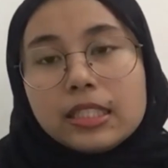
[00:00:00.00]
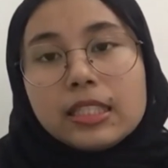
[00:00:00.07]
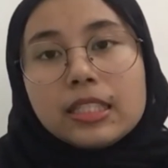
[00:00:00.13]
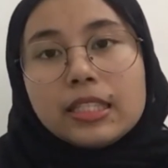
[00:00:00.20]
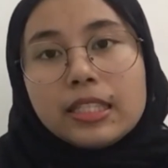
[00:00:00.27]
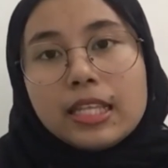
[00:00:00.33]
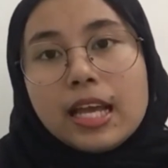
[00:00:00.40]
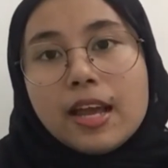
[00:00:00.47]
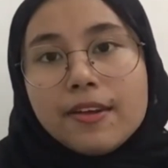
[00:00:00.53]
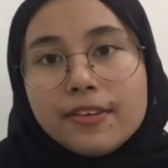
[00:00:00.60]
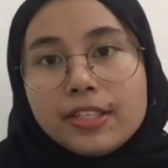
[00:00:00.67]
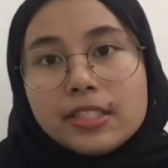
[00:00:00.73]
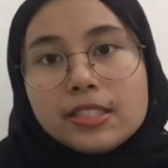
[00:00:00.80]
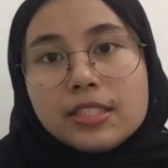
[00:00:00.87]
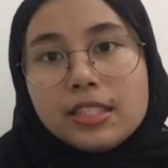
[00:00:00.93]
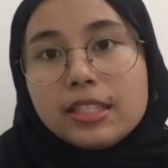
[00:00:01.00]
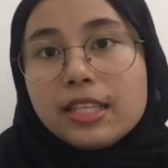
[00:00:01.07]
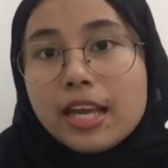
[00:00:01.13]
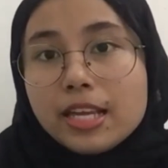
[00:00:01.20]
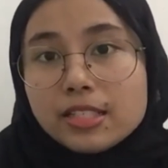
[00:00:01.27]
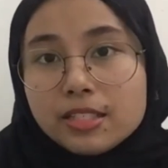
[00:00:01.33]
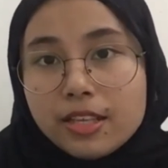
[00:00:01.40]
there is a
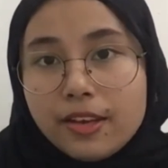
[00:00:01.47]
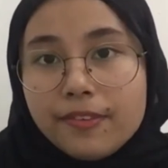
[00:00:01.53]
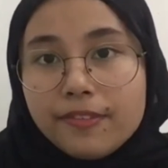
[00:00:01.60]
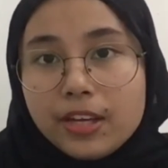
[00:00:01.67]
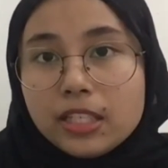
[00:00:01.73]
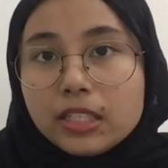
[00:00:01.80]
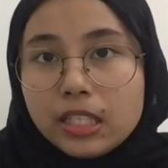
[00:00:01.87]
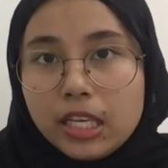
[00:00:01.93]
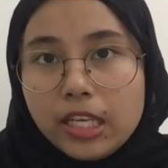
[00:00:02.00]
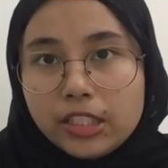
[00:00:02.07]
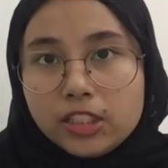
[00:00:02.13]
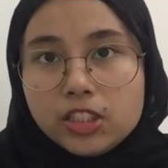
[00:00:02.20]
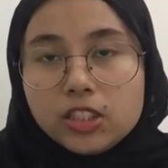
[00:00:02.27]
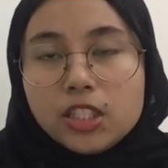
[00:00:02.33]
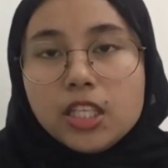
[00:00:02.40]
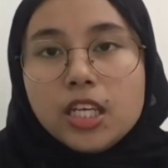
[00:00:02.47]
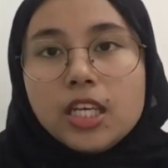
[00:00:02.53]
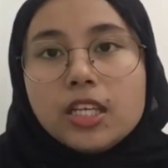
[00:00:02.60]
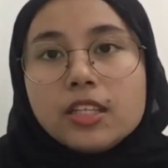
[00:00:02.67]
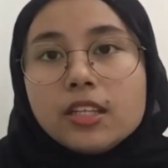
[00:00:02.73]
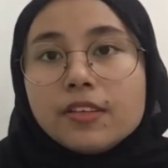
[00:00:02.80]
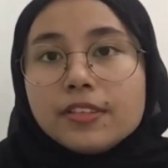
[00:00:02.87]
tax advantage.
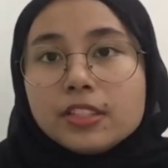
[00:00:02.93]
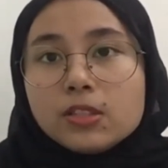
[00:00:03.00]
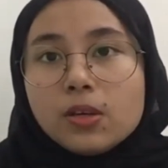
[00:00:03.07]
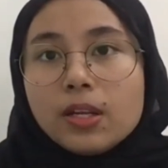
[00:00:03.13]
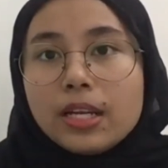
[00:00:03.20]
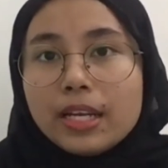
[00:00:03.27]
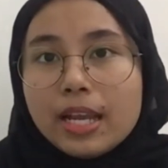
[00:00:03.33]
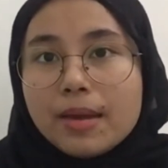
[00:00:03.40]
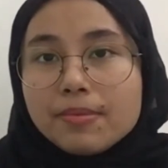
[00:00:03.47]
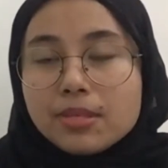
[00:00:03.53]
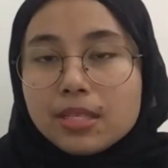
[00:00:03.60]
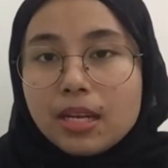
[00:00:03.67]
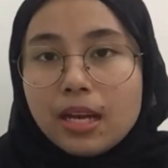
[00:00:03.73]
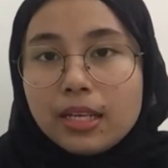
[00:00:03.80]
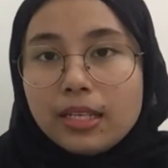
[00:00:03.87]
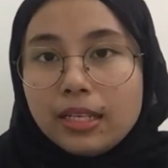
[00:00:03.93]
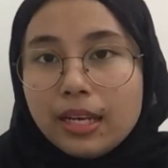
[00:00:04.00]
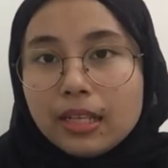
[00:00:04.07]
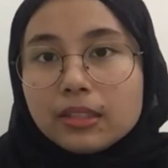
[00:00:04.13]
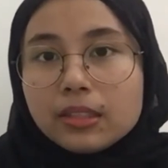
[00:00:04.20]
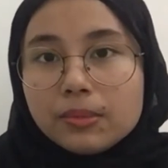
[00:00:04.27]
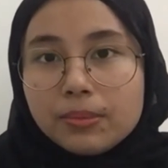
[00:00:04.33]
Interest on debts are
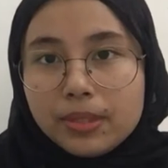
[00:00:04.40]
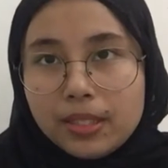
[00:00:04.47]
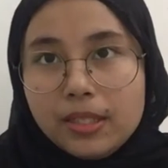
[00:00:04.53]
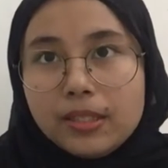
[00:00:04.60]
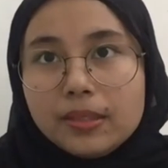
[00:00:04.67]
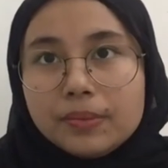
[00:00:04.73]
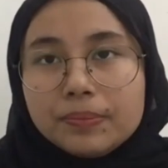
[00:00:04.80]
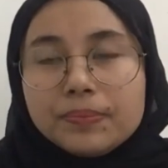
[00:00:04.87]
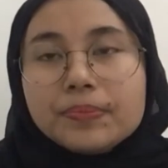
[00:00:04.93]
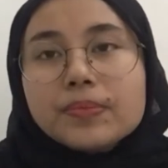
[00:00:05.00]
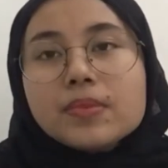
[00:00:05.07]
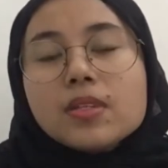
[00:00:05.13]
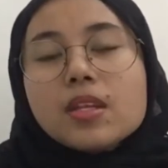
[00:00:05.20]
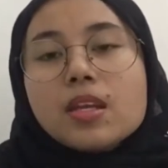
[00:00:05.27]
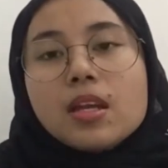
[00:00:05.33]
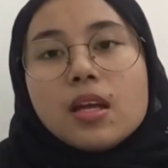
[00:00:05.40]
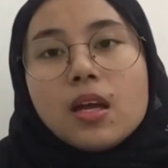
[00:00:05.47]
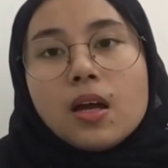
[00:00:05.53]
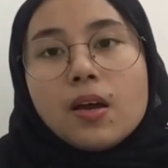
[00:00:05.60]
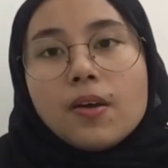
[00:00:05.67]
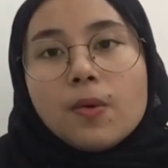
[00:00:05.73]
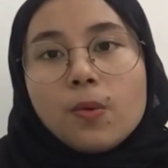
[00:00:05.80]
deductible.
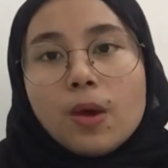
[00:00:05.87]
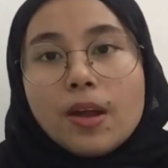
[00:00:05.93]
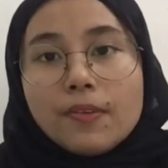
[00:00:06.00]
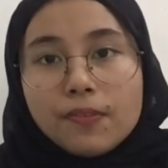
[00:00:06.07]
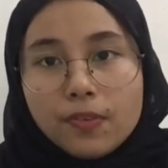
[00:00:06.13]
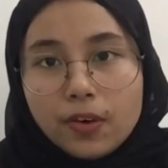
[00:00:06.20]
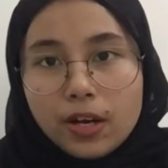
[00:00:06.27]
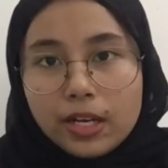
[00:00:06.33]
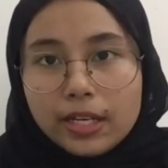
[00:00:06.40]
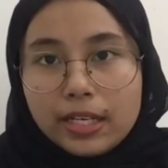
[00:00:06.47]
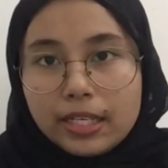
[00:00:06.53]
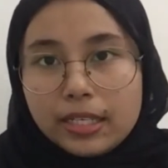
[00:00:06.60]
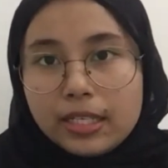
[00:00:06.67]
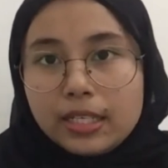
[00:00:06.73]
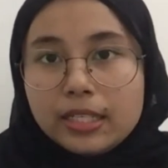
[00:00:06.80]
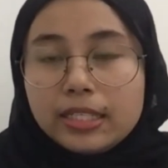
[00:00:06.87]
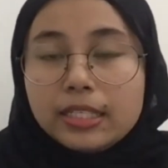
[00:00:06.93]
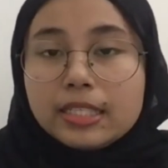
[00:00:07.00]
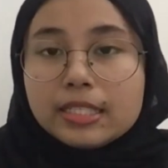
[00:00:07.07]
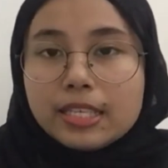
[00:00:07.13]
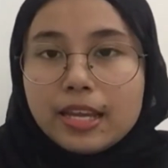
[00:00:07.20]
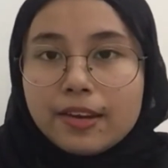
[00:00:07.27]
While for the
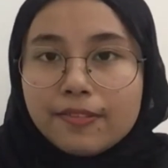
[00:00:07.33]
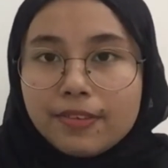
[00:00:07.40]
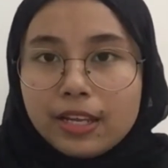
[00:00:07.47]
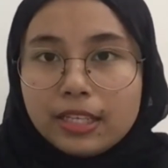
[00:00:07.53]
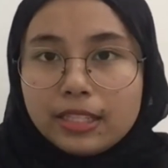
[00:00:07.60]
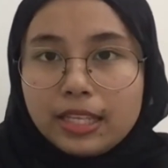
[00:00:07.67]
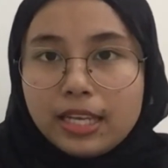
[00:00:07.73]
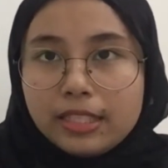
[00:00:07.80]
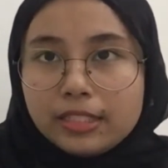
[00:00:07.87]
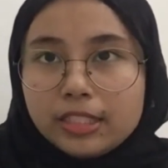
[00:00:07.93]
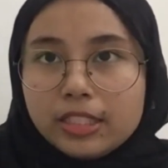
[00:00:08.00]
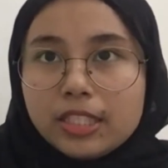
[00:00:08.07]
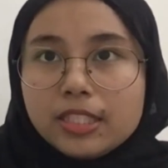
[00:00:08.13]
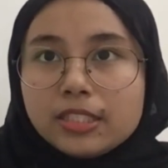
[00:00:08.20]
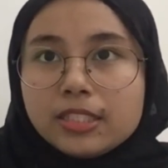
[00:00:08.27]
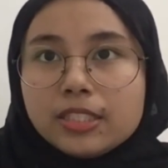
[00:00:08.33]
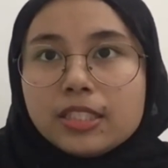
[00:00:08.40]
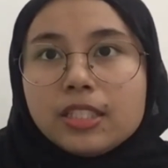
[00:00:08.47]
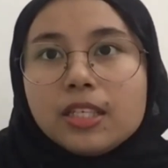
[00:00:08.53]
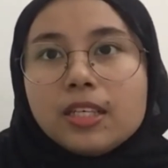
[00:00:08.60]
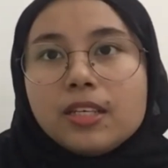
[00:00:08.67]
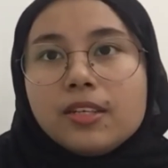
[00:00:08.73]
disadvantages,
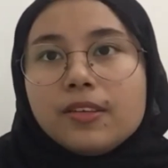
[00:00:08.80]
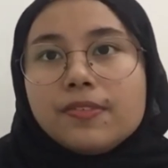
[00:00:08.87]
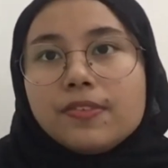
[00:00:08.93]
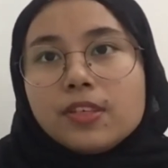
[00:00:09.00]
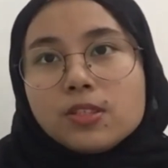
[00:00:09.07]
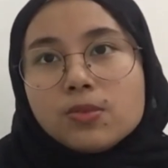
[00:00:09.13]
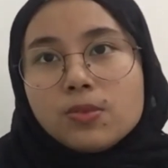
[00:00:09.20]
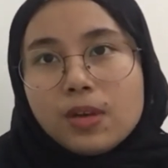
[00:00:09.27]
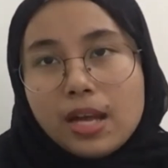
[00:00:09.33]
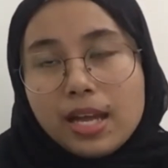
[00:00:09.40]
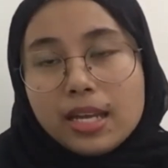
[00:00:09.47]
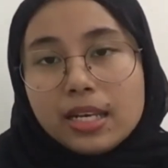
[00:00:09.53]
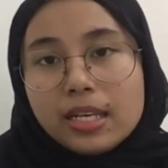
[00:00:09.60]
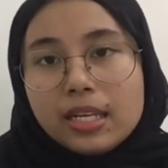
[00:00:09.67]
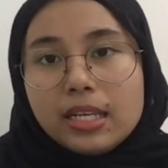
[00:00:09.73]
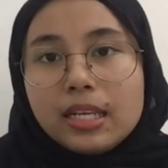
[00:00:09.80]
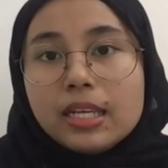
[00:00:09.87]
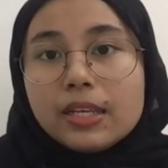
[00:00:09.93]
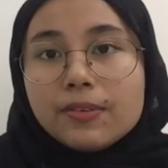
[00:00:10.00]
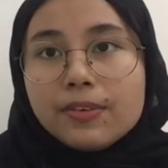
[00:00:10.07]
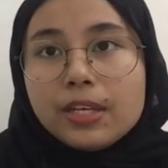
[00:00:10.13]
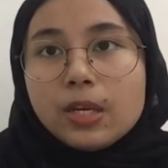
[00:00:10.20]
the first one,
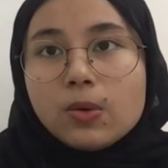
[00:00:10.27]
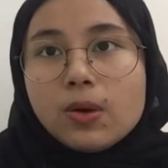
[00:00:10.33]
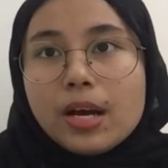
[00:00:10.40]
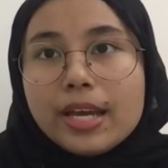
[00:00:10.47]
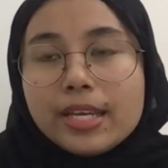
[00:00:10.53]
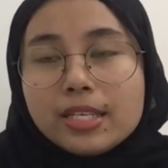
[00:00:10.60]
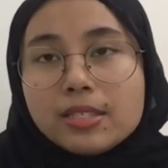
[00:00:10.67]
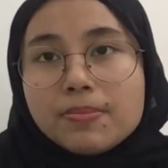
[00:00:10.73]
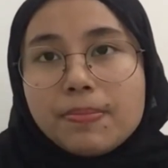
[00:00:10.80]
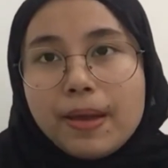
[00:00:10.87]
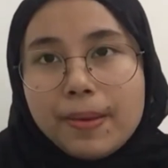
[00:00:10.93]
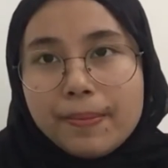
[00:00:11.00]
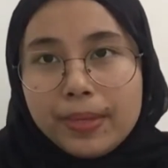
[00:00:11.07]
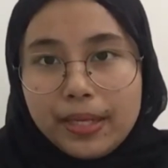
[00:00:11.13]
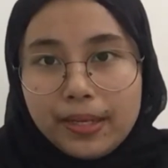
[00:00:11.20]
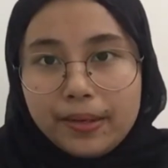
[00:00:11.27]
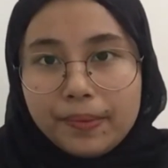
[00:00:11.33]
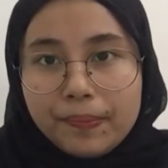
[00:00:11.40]
it requires payment.